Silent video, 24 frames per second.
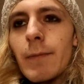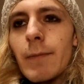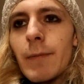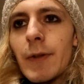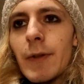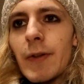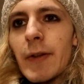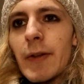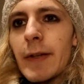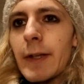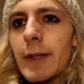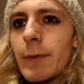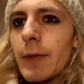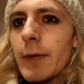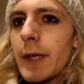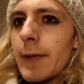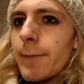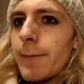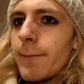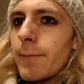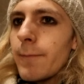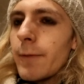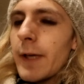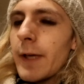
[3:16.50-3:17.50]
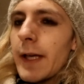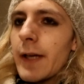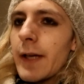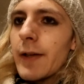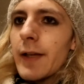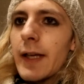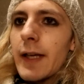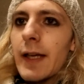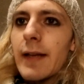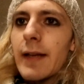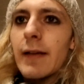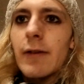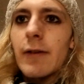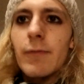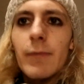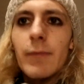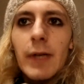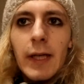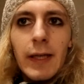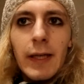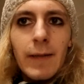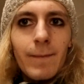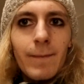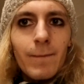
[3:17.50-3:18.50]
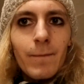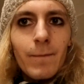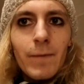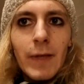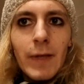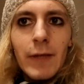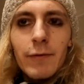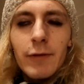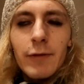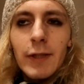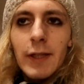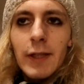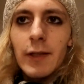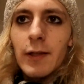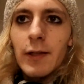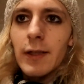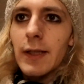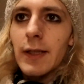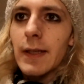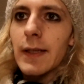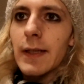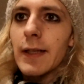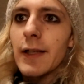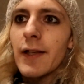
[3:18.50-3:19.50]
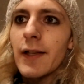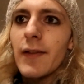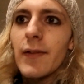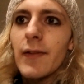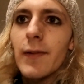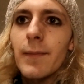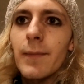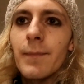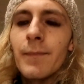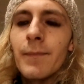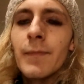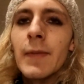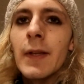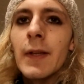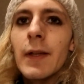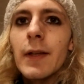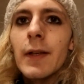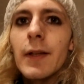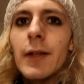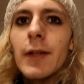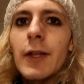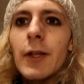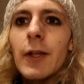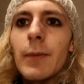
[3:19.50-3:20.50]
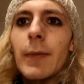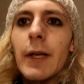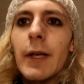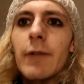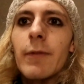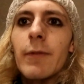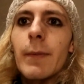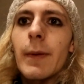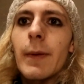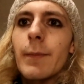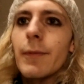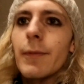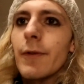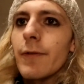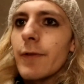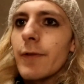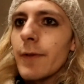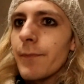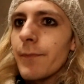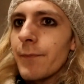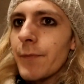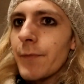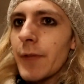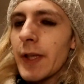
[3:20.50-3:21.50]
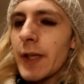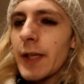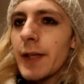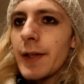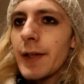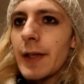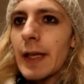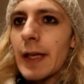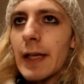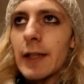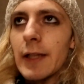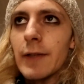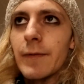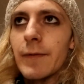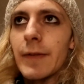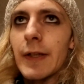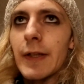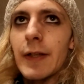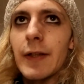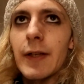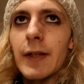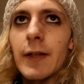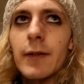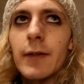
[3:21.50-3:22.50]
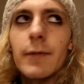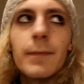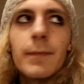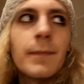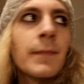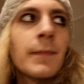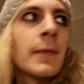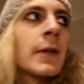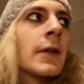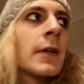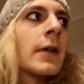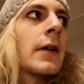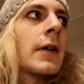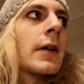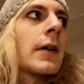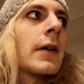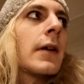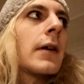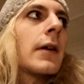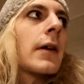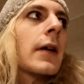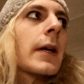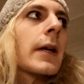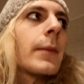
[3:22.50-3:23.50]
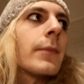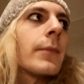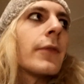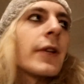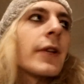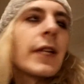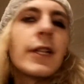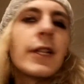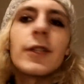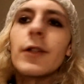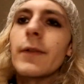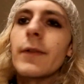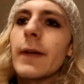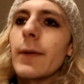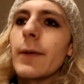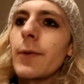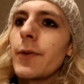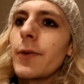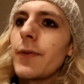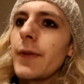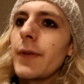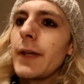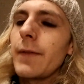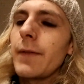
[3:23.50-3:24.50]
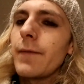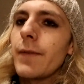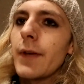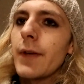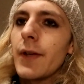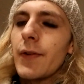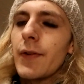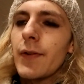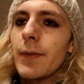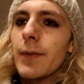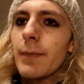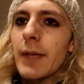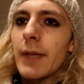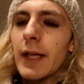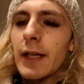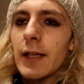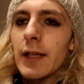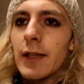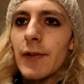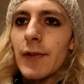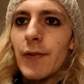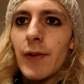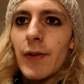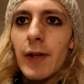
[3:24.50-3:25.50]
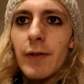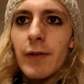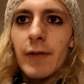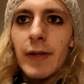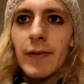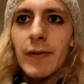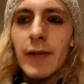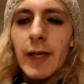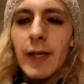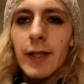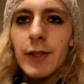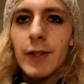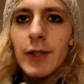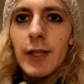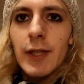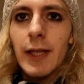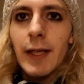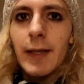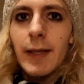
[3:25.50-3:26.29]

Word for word: but anyway we're gonna get out my favorite little card you may remember from the yellow video i'm pretty sure that was the first in my color series actually